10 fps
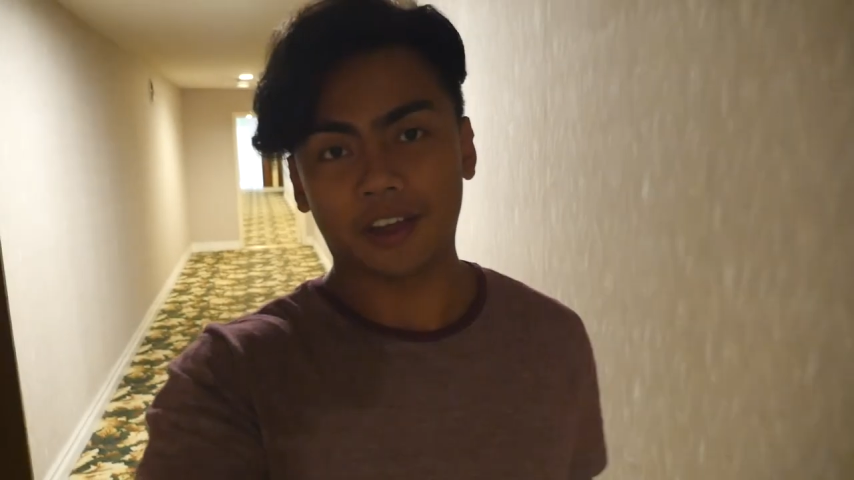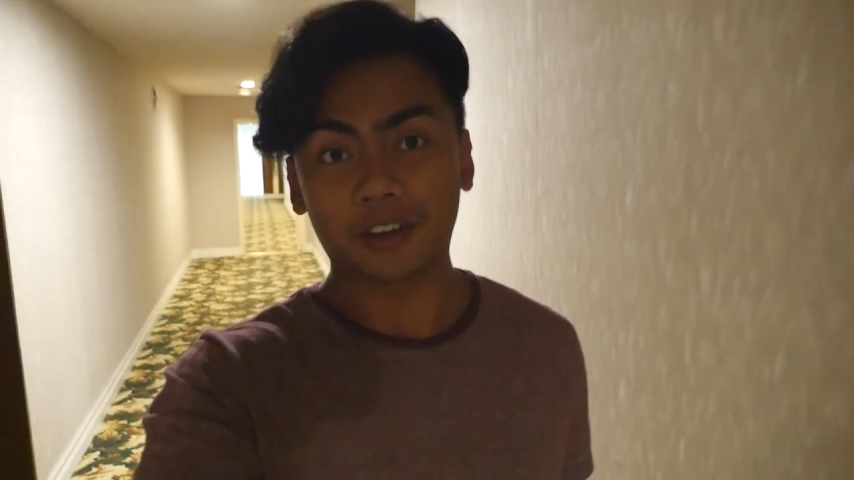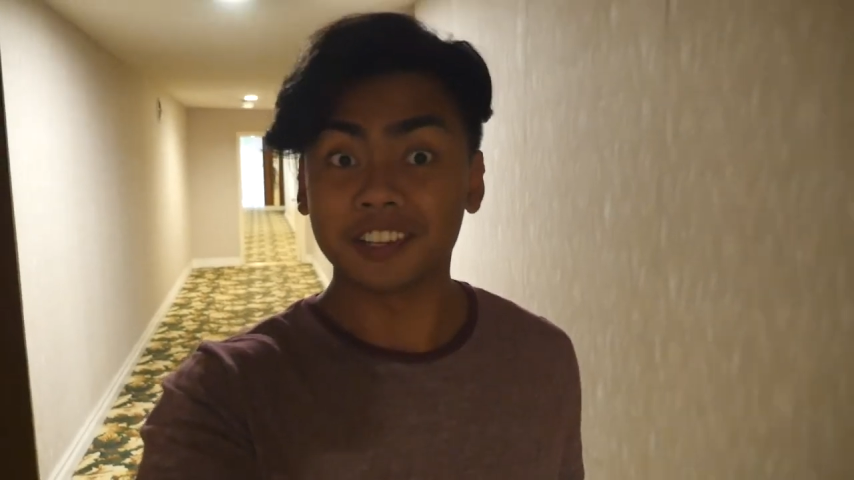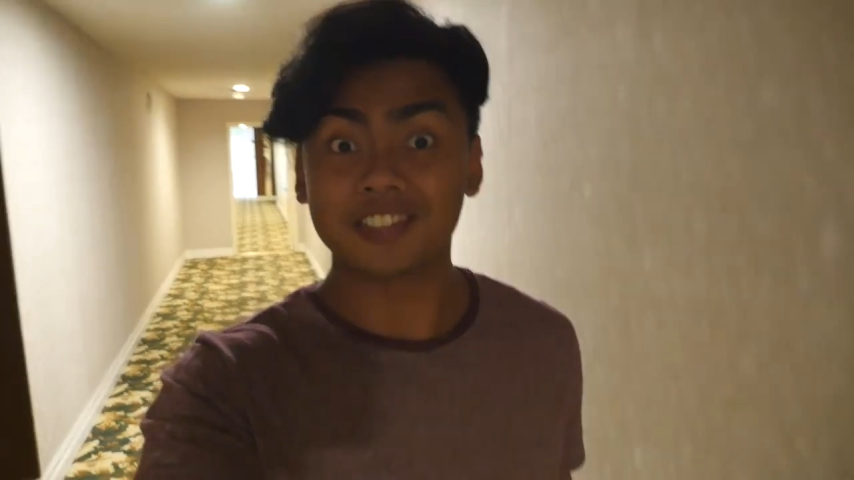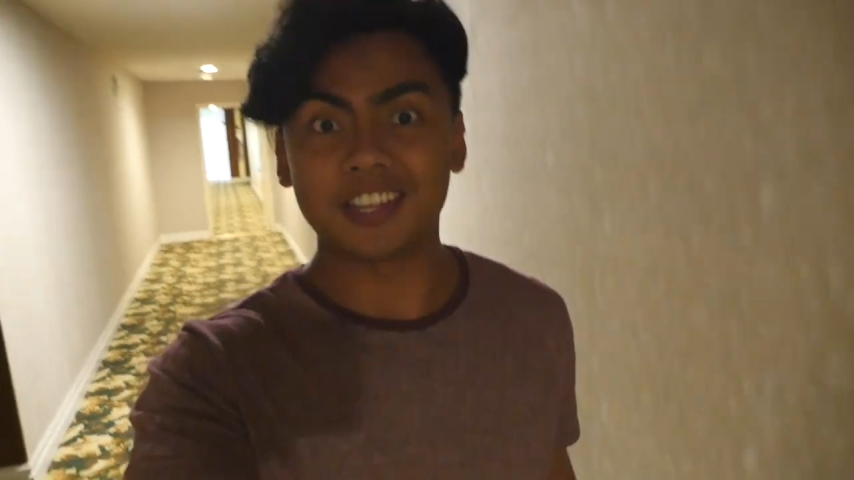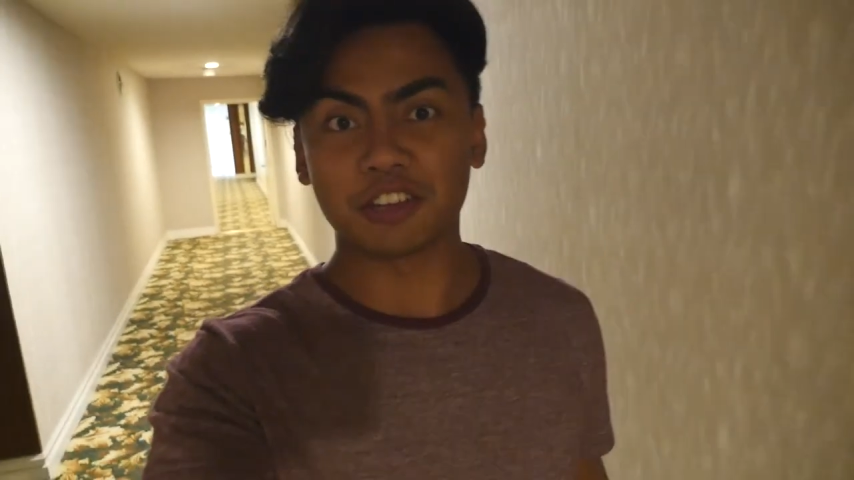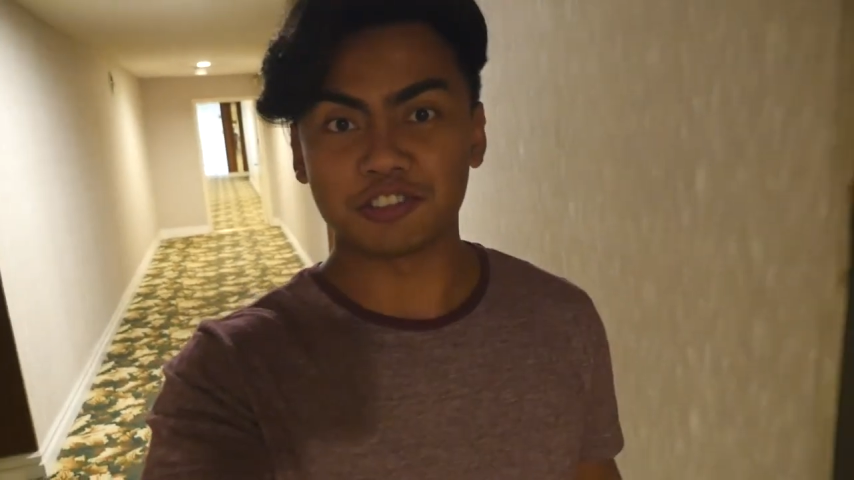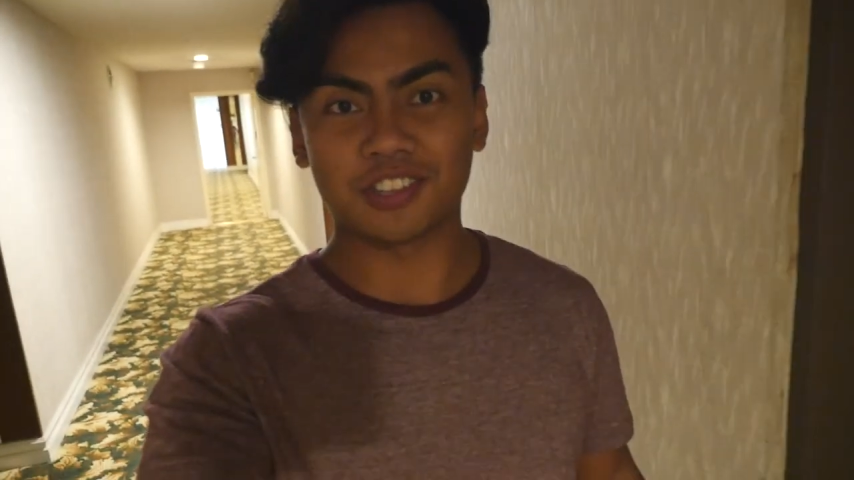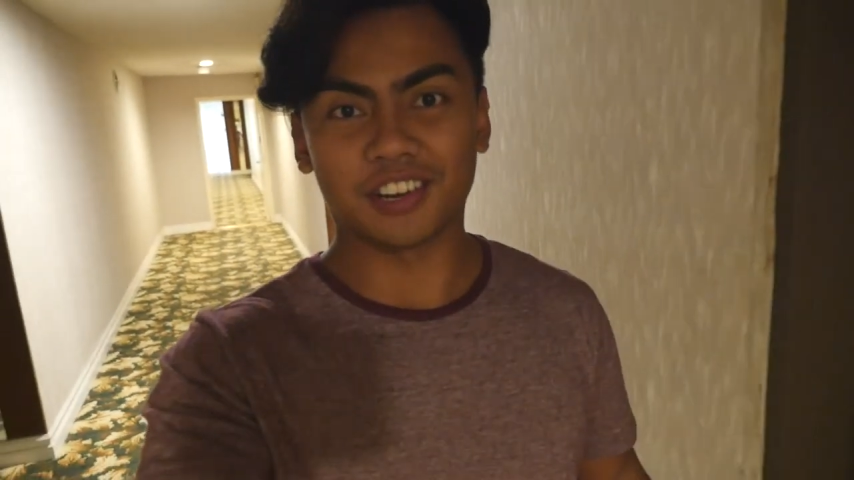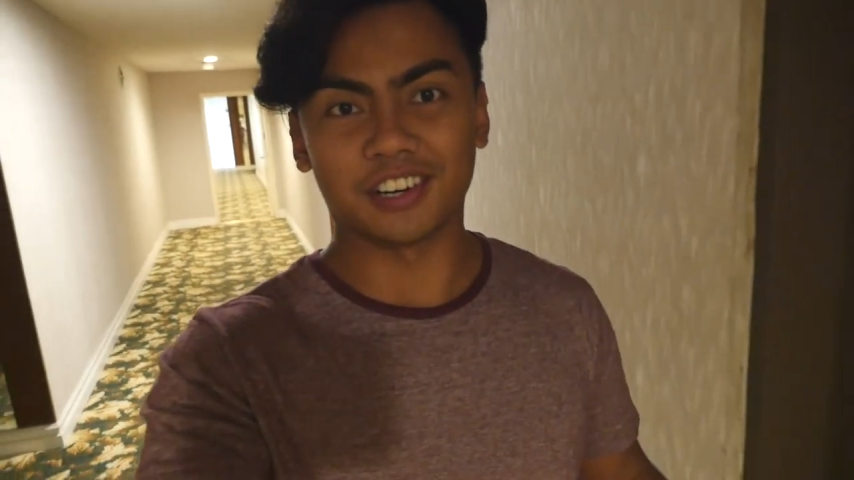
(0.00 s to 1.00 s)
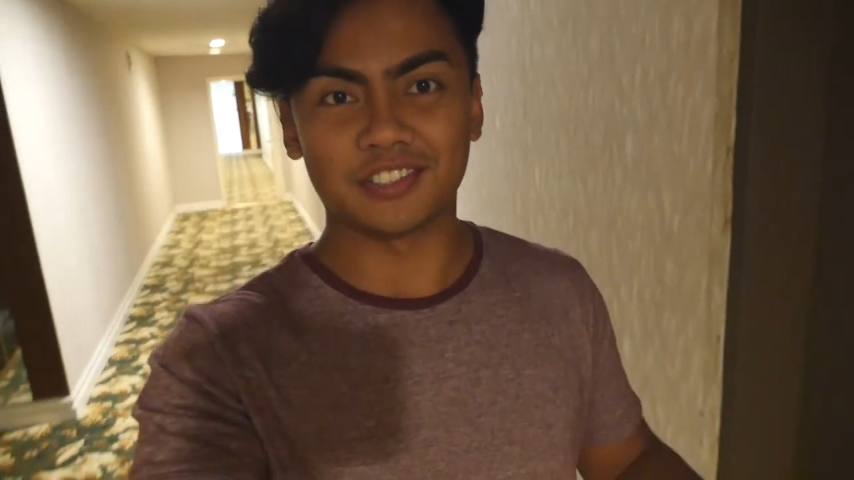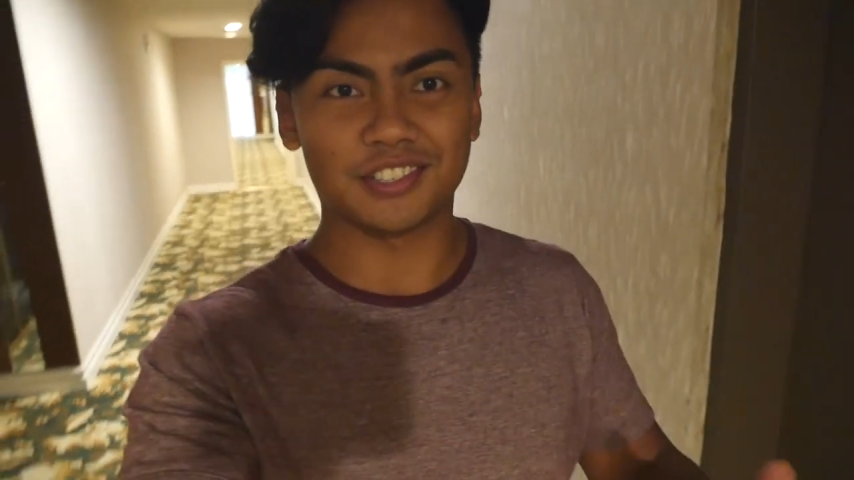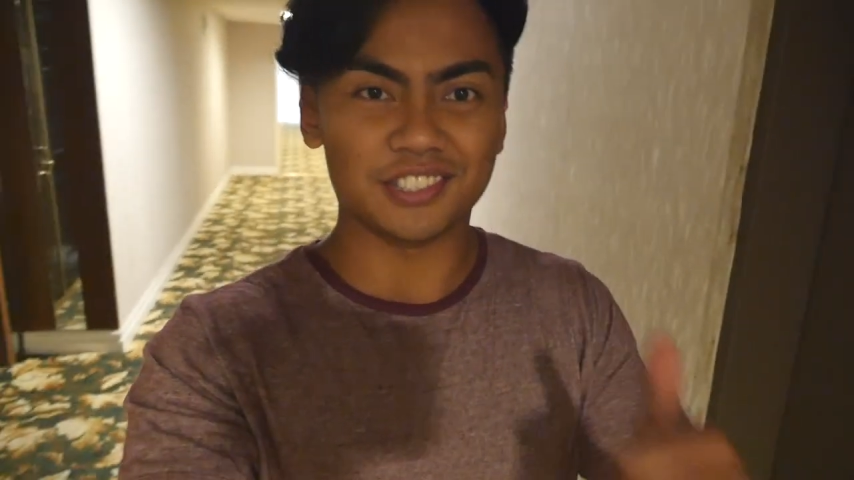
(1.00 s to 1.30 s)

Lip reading: Aaron's downstairs,